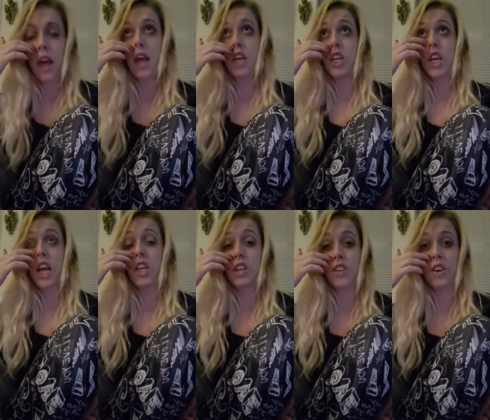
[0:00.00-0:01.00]
it
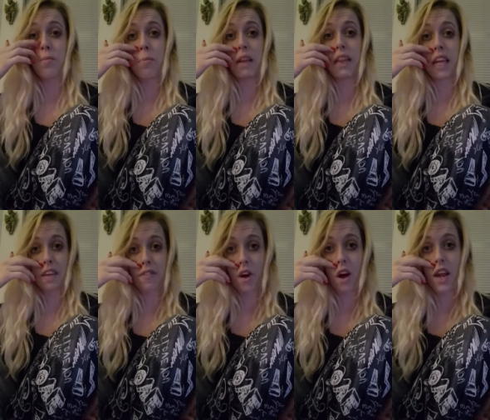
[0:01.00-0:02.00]
changes your
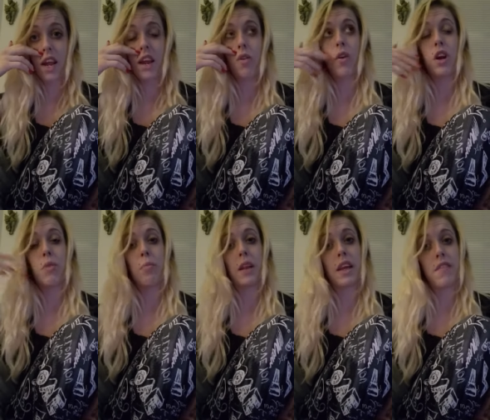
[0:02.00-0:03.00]
belief on it, or your
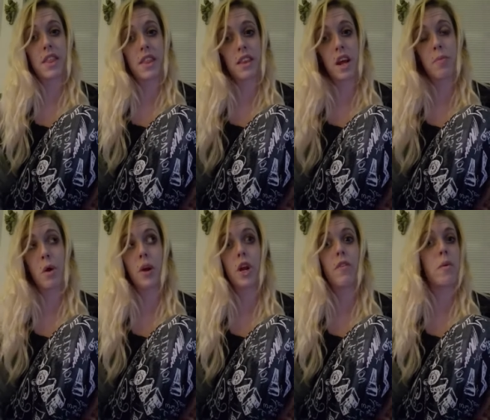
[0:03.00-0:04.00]
belief system, or
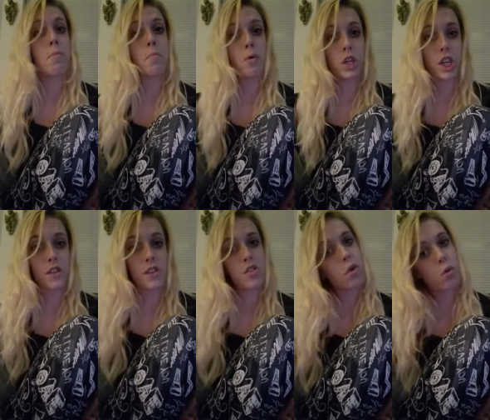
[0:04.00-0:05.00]
your emotions
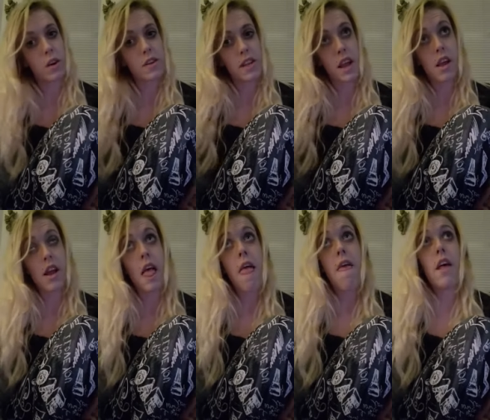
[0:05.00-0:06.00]
towards it.
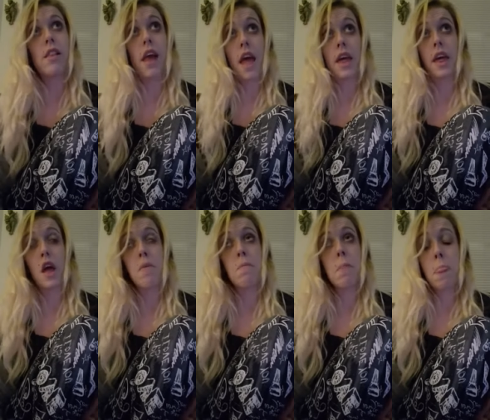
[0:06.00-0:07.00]
Like,
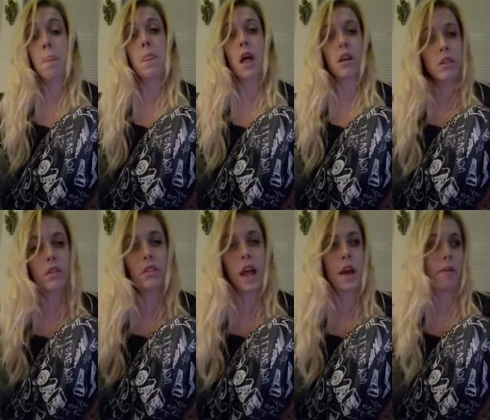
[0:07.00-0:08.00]

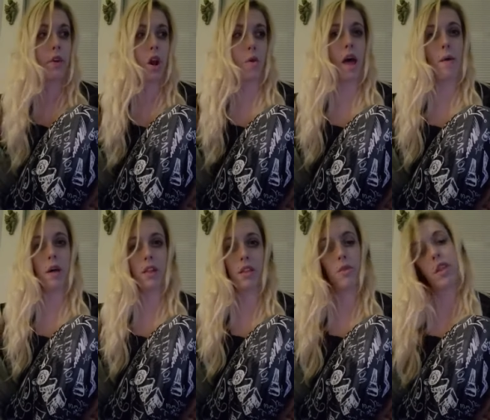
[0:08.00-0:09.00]
I don't know how
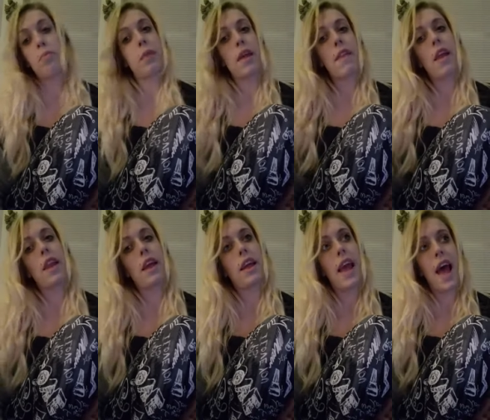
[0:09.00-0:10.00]
else to explain that.
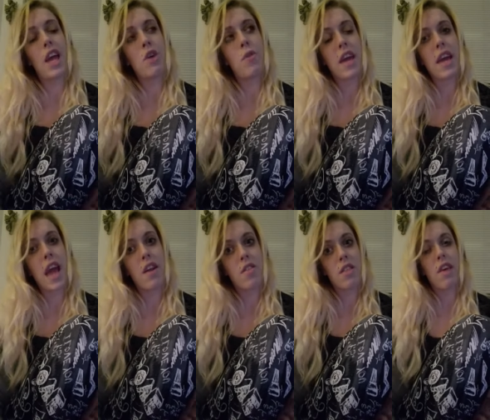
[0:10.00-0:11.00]
Like, yeah, you can get
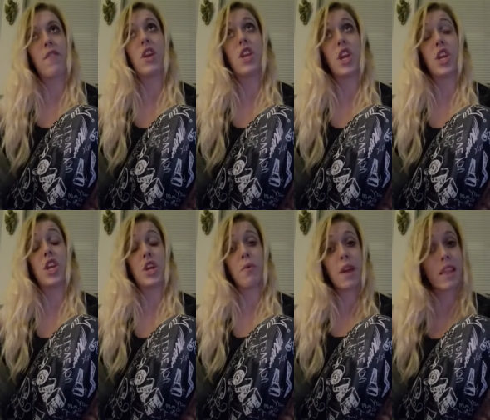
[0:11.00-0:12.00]
yourself into
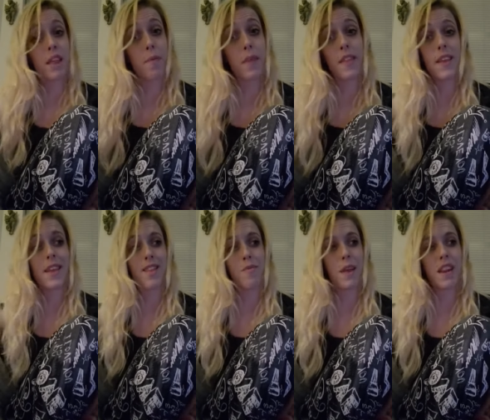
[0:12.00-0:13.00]
doing something that
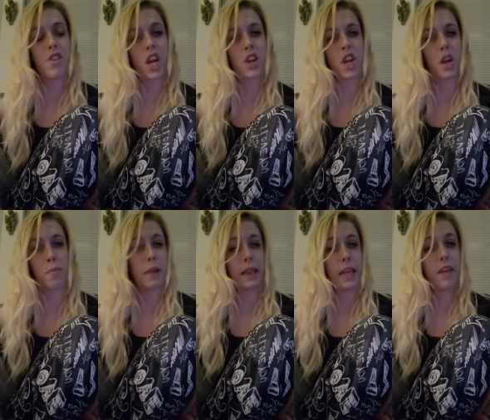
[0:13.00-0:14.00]
doesn't mean it's changing your
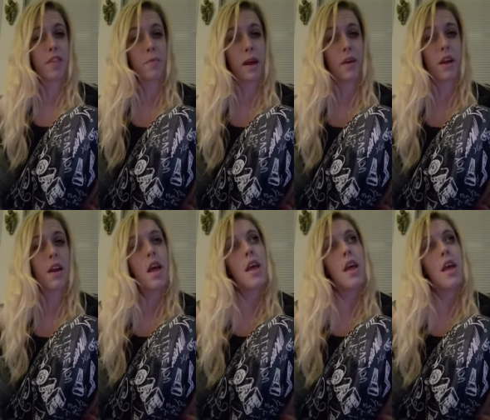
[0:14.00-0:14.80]
beliefs about it.